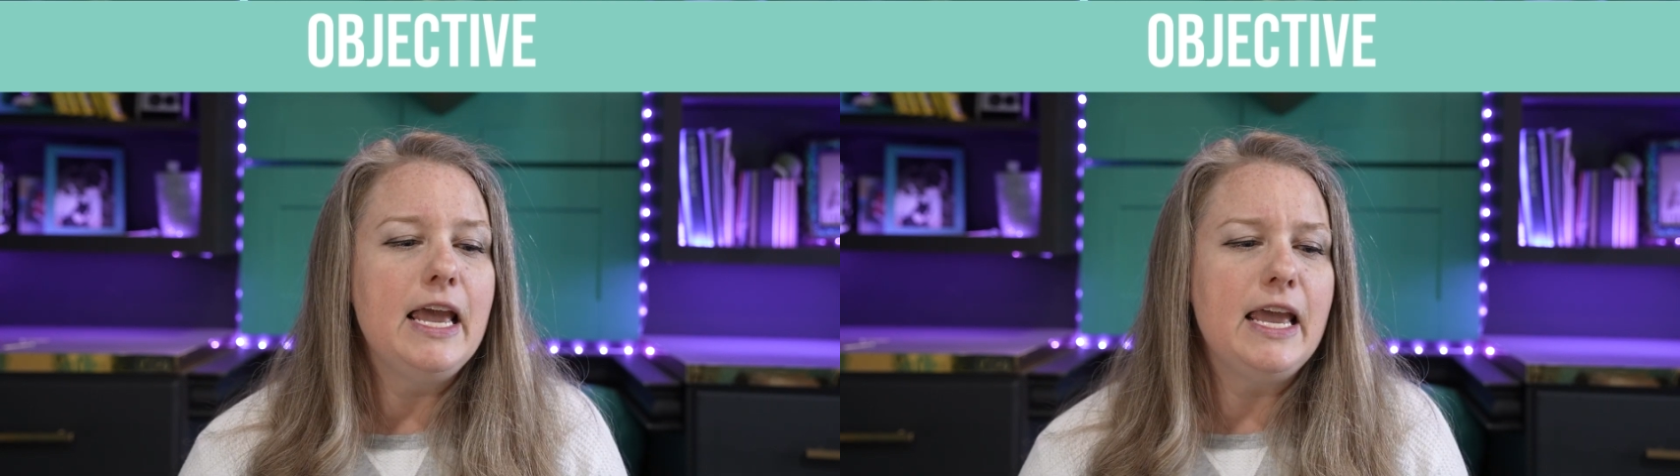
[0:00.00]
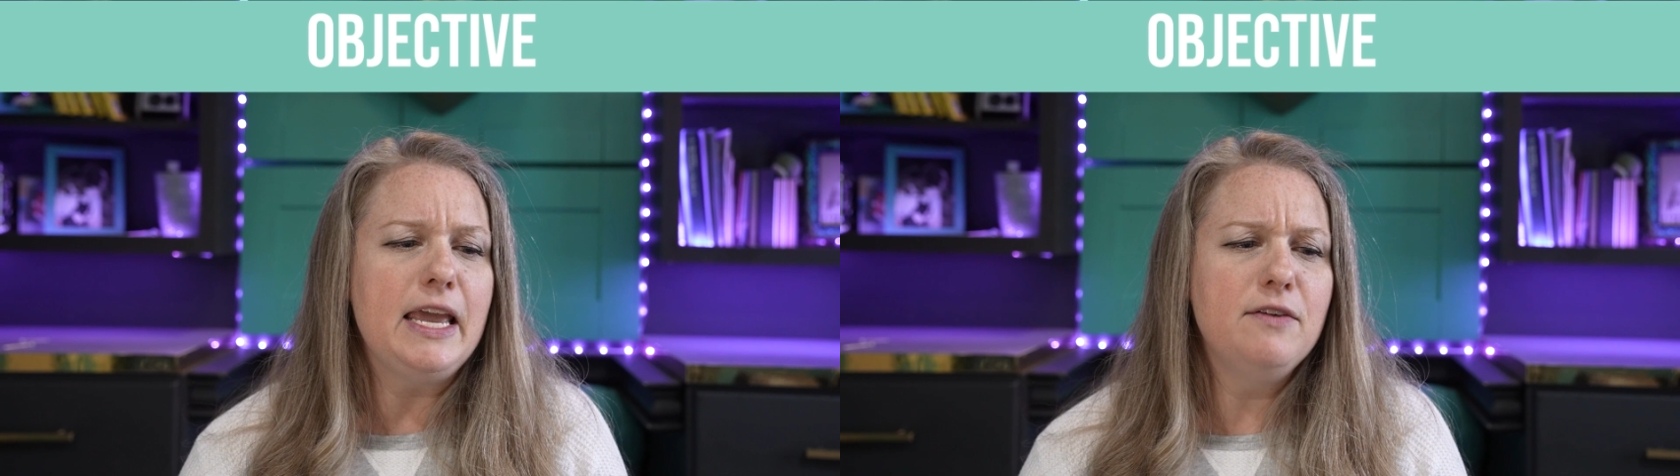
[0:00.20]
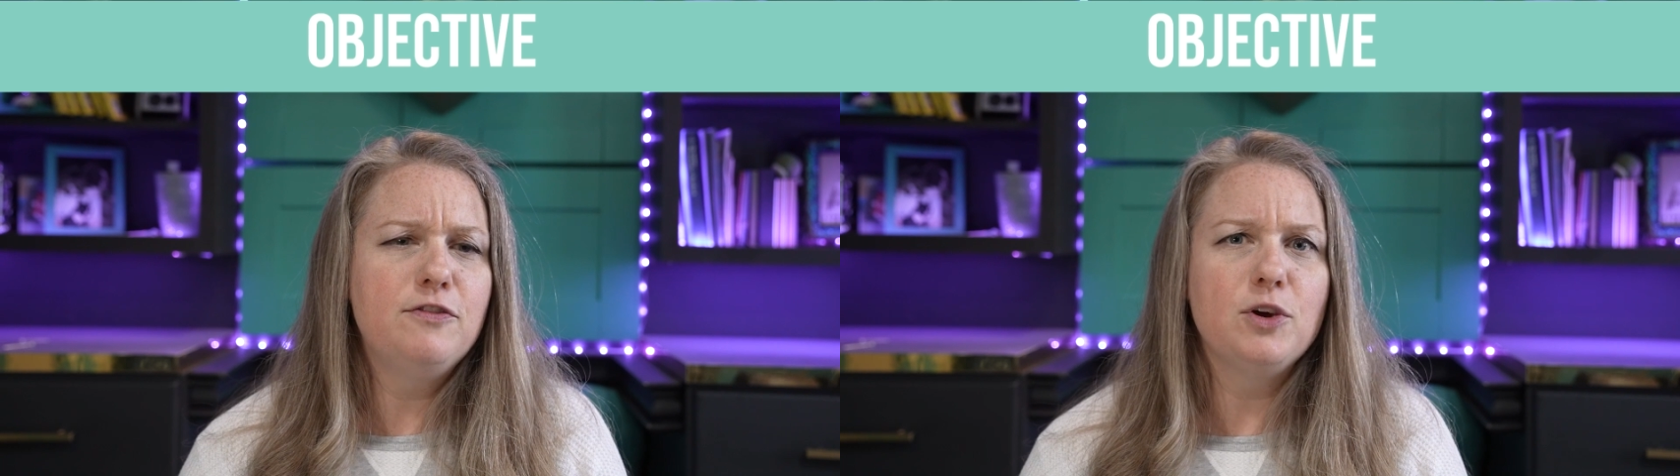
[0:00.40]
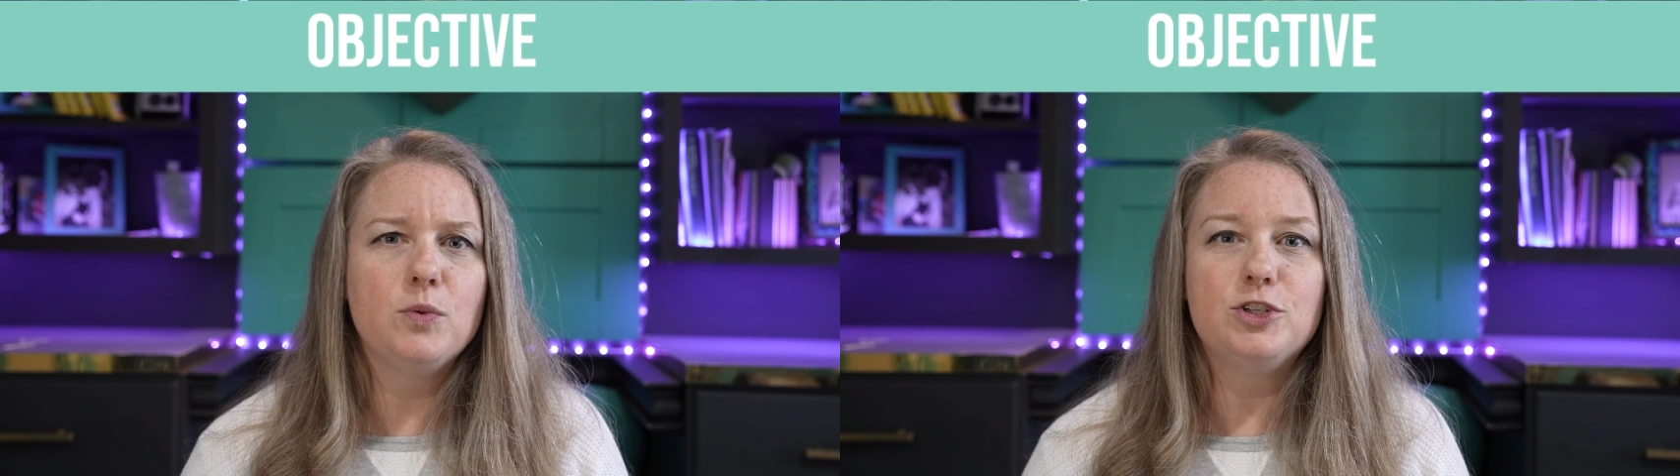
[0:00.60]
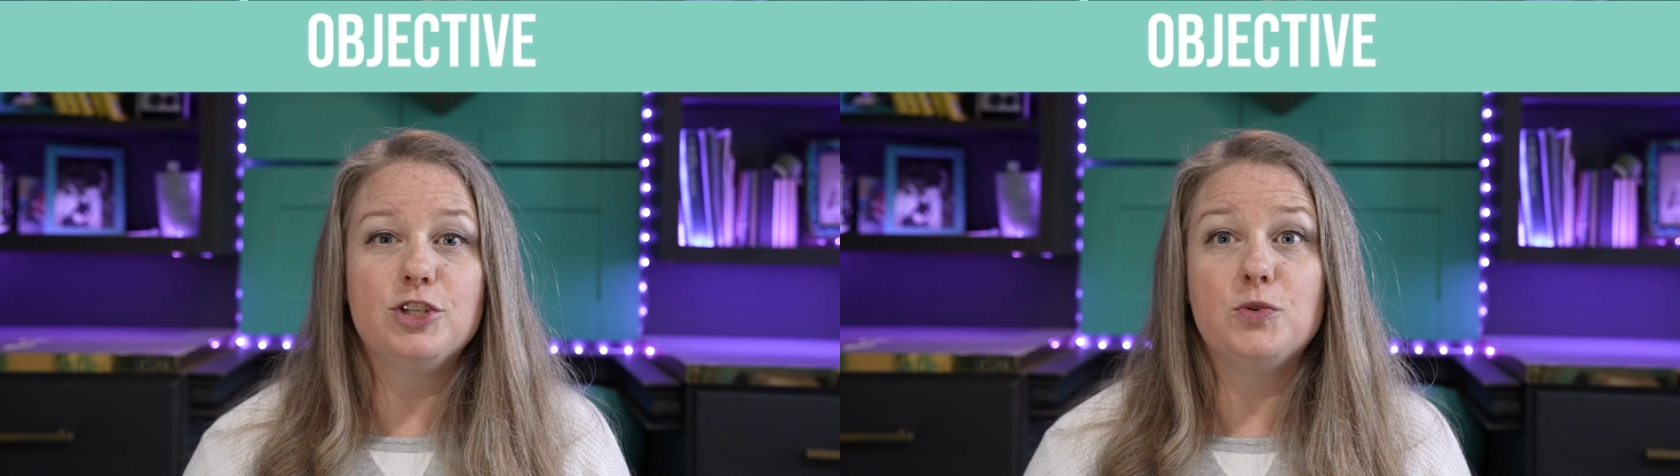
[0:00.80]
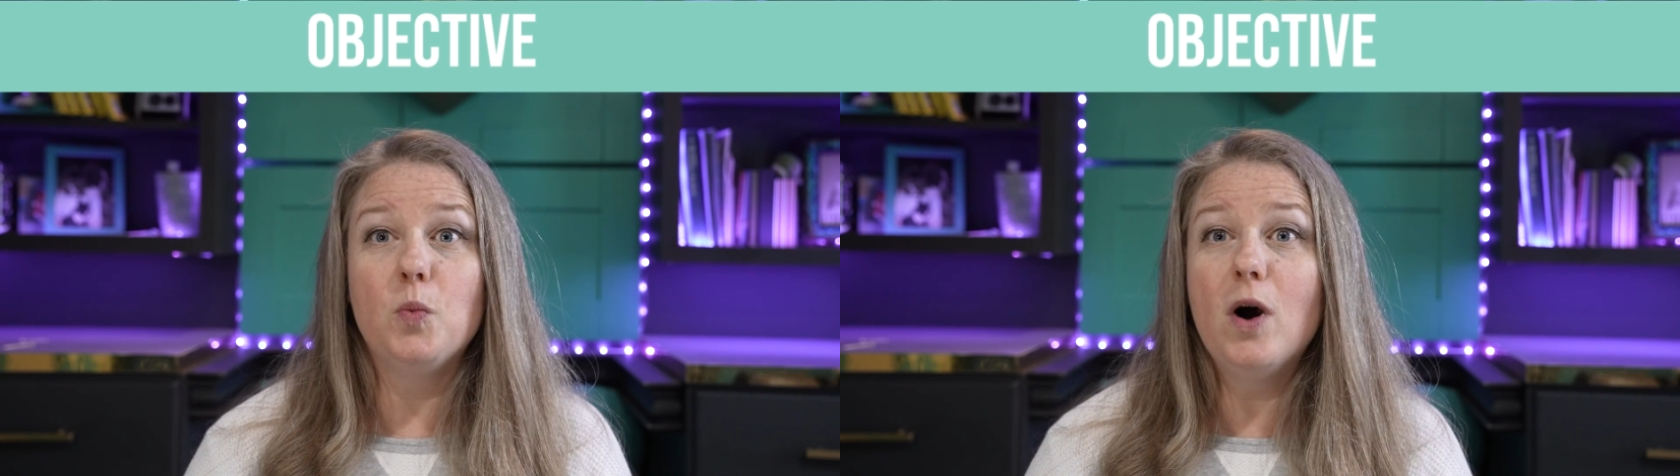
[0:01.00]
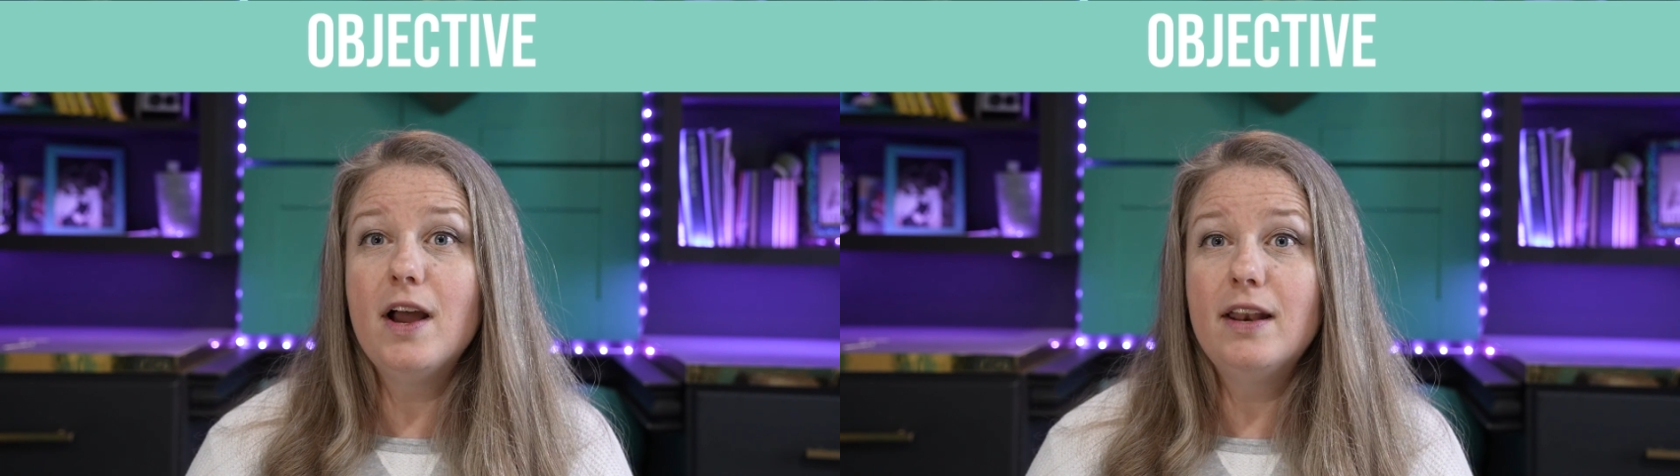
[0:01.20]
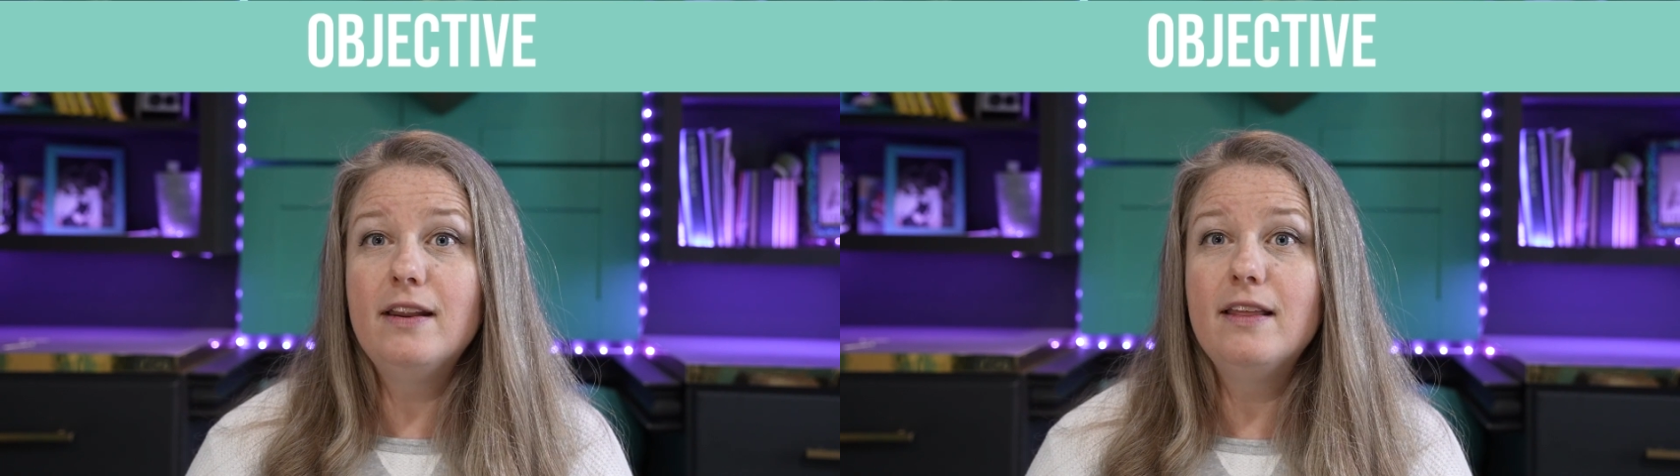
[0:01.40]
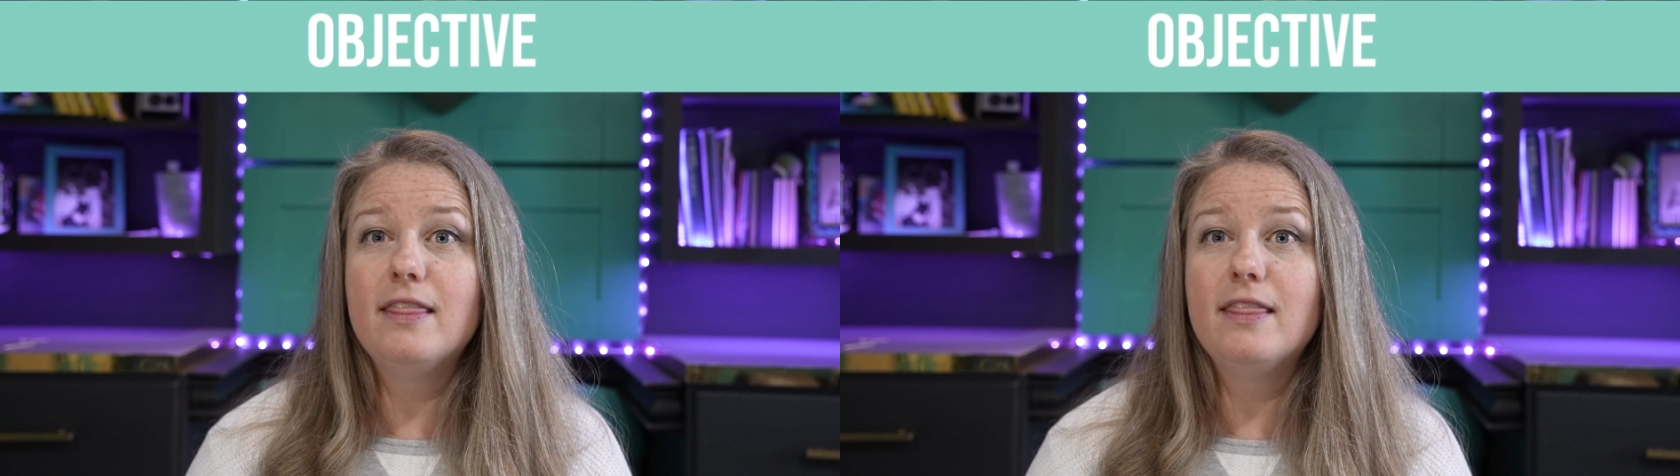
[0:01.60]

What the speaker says: If there was just 1,